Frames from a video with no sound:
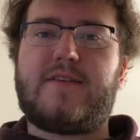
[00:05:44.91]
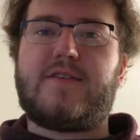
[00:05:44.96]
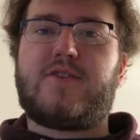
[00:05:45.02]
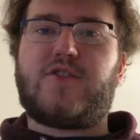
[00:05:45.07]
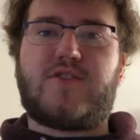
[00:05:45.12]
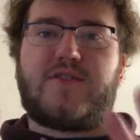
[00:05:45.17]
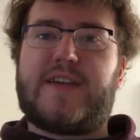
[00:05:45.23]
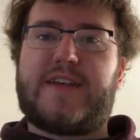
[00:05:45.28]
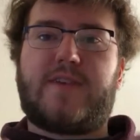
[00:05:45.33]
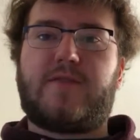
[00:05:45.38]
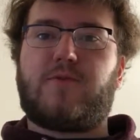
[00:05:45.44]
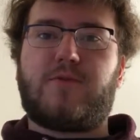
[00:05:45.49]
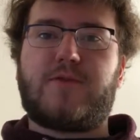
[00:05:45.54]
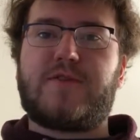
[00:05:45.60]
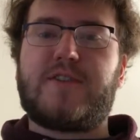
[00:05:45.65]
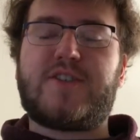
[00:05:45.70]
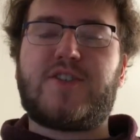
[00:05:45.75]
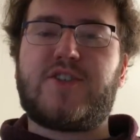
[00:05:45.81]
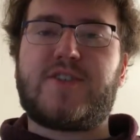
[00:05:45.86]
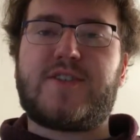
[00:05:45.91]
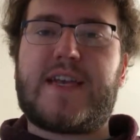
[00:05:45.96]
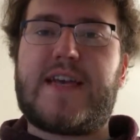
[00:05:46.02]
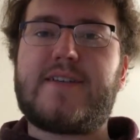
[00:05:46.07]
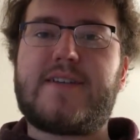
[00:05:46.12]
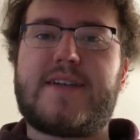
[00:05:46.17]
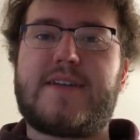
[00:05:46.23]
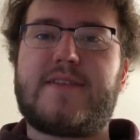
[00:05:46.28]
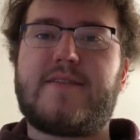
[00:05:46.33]
just like a religious
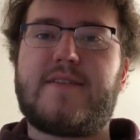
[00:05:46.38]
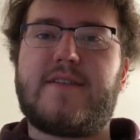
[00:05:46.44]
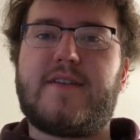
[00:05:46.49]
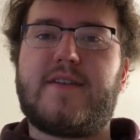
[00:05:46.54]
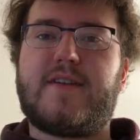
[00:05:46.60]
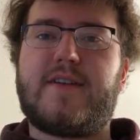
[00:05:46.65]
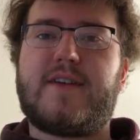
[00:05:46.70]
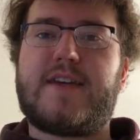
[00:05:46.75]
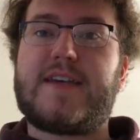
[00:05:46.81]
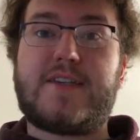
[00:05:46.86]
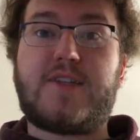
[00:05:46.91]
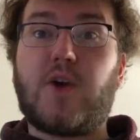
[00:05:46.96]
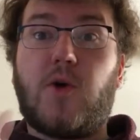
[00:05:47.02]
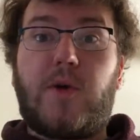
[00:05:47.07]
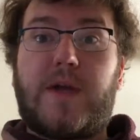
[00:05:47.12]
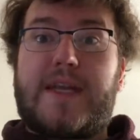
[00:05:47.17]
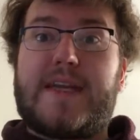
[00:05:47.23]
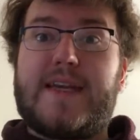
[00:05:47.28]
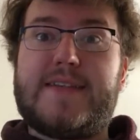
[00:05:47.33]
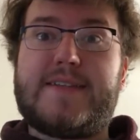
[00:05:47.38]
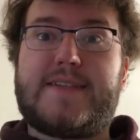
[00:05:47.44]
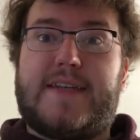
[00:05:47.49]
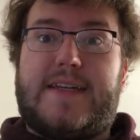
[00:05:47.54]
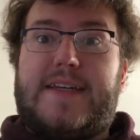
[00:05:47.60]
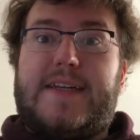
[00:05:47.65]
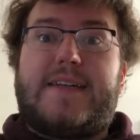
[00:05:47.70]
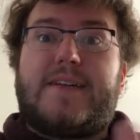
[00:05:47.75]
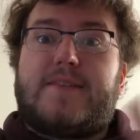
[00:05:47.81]
zealot, he's going against
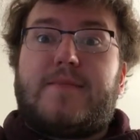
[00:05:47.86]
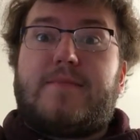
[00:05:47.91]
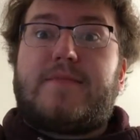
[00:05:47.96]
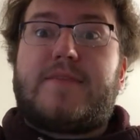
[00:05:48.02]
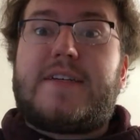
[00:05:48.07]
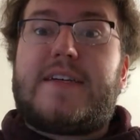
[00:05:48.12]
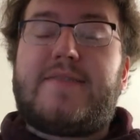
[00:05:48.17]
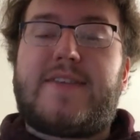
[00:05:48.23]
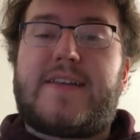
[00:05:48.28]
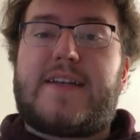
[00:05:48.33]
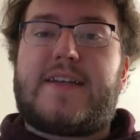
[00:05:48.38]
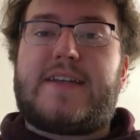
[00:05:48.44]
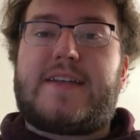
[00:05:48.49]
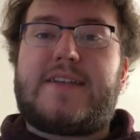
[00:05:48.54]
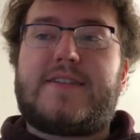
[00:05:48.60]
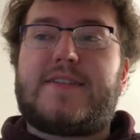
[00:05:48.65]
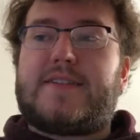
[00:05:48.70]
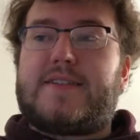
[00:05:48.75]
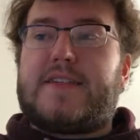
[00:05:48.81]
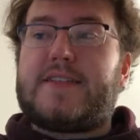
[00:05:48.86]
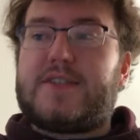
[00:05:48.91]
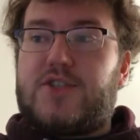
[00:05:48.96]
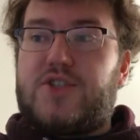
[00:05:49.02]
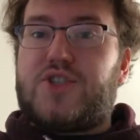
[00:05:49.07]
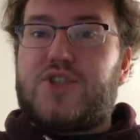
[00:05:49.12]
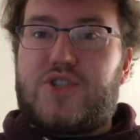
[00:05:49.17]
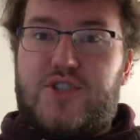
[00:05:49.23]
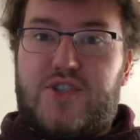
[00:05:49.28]
it, and he doesn't believe in it, and he's
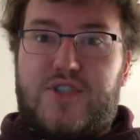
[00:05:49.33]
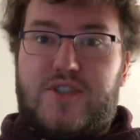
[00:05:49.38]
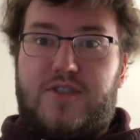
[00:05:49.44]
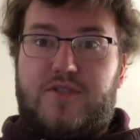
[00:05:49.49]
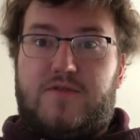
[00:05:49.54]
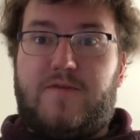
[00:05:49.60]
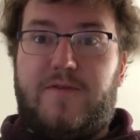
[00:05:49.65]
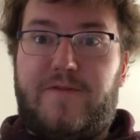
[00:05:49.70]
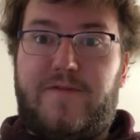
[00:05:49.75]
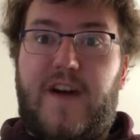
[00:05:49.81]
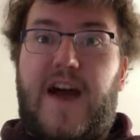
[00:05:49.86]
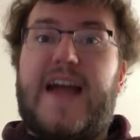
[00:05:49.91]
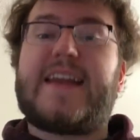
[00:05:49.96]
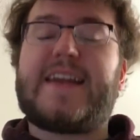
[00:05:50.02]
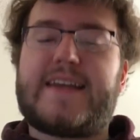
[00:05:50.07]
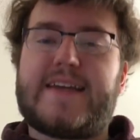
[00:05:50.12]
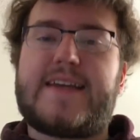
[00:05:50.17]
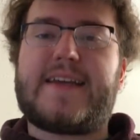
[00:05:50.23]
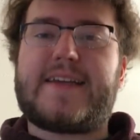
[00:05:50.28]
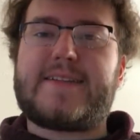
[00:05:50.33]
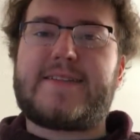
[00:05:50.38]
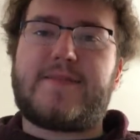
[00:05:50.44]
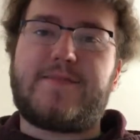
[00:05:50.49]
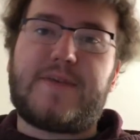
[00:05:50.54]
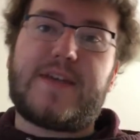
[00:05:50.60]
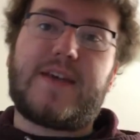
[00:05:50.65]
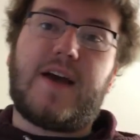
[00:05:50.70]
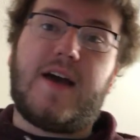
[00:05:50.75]
just fighting against
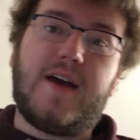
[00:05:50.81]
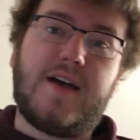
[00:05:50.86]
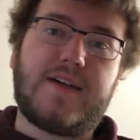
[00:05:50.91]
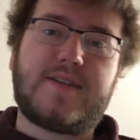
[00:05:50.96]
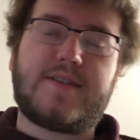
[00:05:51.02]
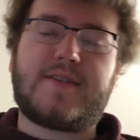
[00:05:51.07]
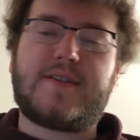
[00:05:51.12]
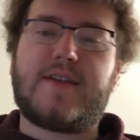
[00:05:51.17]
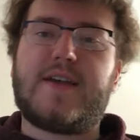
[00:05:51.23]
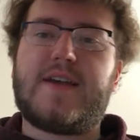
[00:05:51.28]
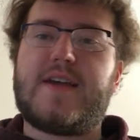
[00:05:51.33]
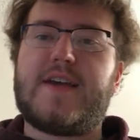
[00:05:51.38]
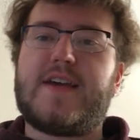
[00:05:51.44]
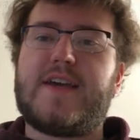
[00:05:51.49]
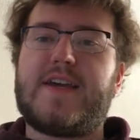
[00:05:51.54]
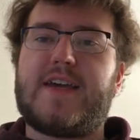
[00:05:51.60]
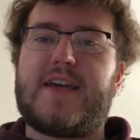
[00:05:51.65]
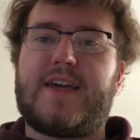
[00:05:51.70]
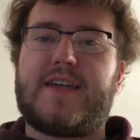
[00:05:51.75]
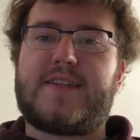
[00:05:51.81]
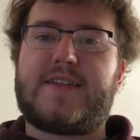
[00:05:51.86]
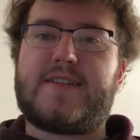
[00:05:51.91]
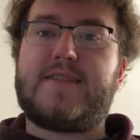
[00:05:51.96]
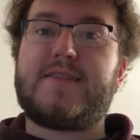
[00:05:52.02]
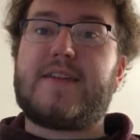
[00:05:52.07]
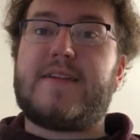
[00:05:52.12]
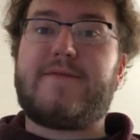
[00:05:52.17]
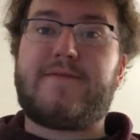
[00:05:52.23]
it because it's
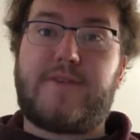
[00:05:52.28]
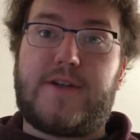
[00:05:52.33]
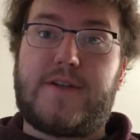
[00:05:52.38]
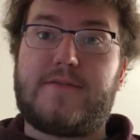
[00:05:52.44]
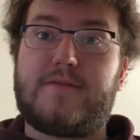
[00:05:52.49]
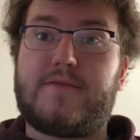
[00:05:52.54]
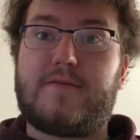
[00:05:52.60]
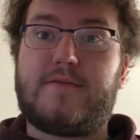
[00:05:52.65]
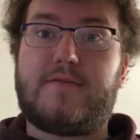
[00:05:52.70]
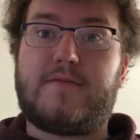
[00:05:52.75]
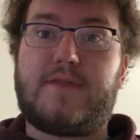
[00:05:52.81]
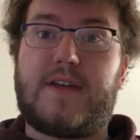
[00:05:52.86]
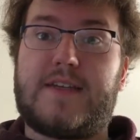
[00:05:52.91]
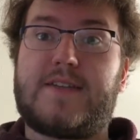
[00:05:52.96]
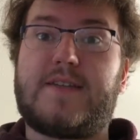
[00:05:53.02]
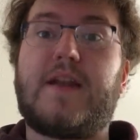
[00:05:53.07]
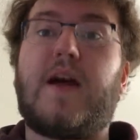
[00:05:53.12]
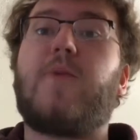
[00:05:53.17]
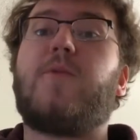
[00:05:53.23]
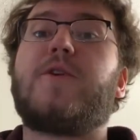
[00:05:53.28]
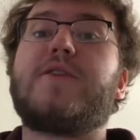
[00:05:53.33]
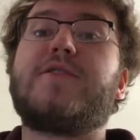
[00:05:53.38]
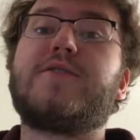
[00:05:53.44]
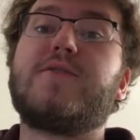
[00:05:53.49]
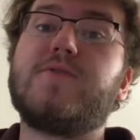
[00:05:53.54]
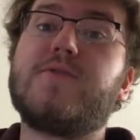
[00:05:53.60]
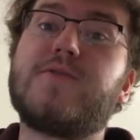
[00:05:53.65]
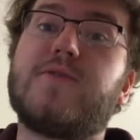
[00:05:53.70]
different. It's not what
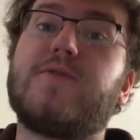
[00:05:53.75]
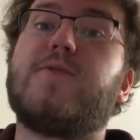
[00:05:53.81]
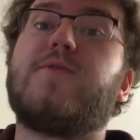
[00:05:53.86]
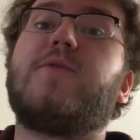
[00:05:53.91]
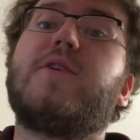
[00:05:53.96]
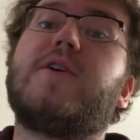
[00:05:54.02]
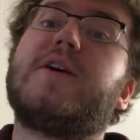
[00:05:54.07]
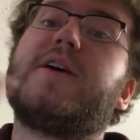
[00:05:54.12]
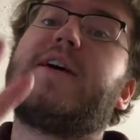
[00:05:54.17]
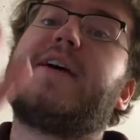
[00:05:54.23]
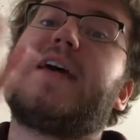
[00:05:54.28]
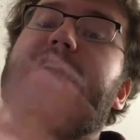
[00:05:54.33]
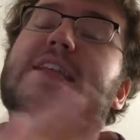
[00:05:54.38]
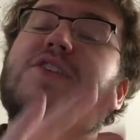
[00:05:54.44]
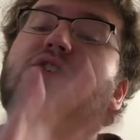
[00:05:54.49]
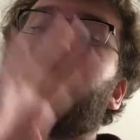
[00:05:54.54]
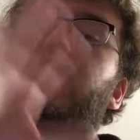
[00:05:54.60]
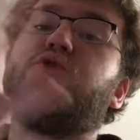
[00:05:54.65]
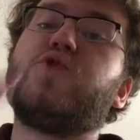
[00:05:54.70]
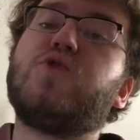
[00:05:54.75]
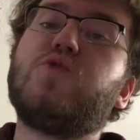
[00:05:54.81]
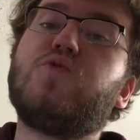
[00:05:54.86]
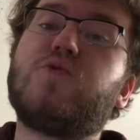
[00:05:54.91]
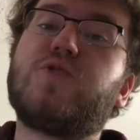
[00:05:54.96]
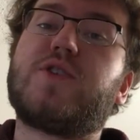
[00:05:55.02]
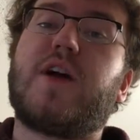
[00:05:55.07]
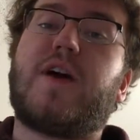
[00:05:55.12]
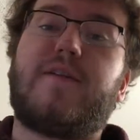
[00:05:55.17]
he's used to. It's new
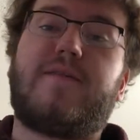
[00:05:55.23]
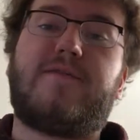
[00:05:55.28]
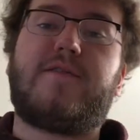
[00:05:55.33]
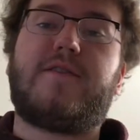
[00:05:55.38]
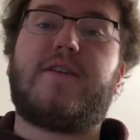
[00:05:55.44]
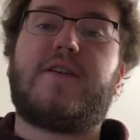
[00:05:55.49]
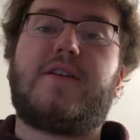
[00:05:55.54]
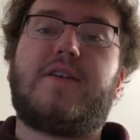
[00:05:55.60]
stuff